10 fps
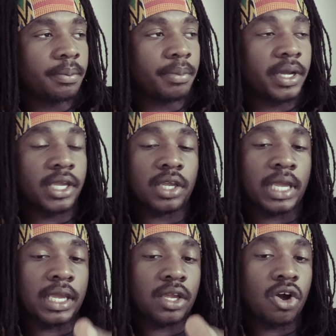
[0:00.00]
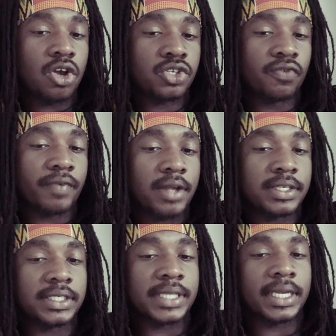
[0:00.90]
but he also vowed
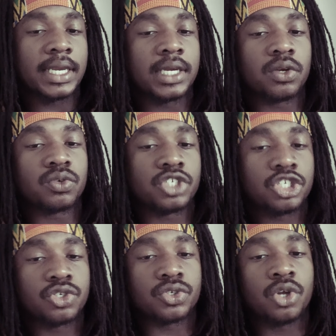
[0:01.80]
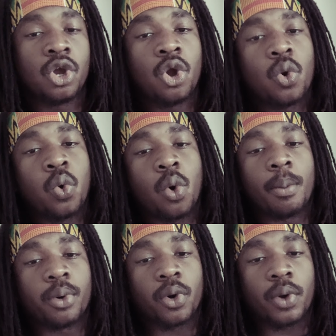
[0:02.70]
to take care of those children who were
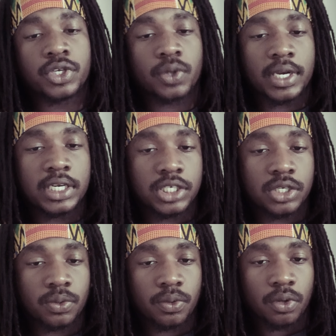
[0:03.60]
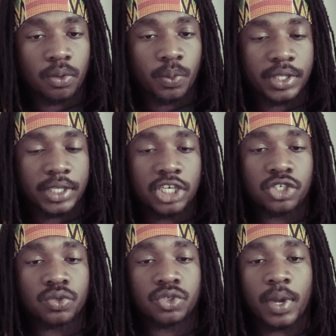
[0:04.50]
born. So any children with
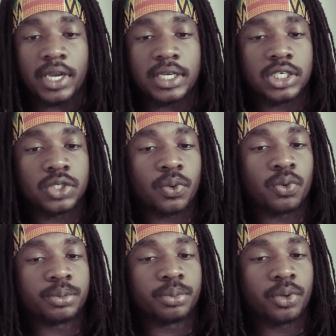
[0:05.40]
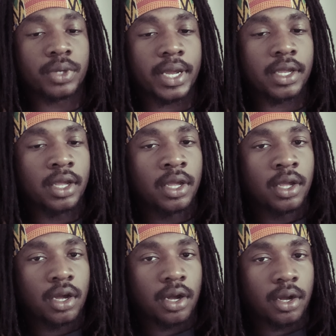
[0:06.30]
issues, so any children who was born like
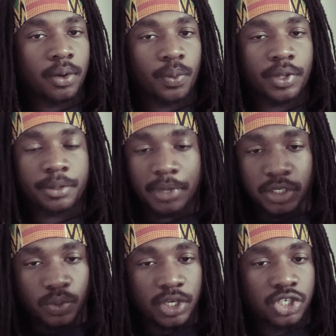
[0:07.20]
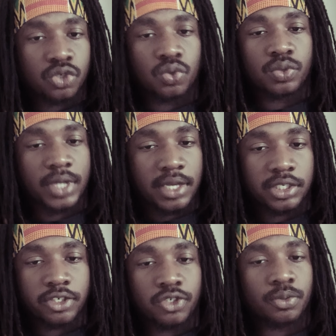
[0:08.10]
with mental issues, Down
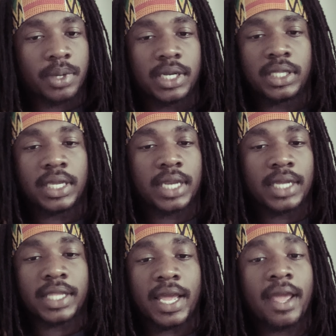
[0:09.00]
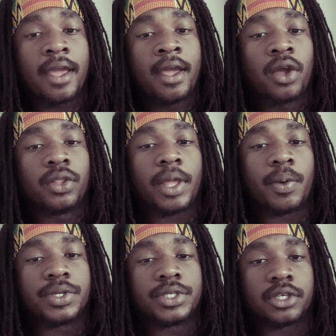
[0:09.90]
syndrome, anything like that, that
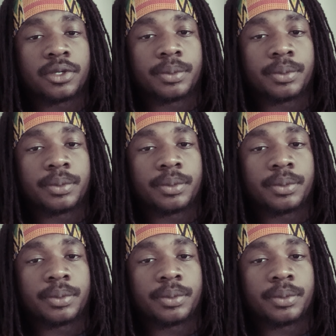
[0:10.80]
was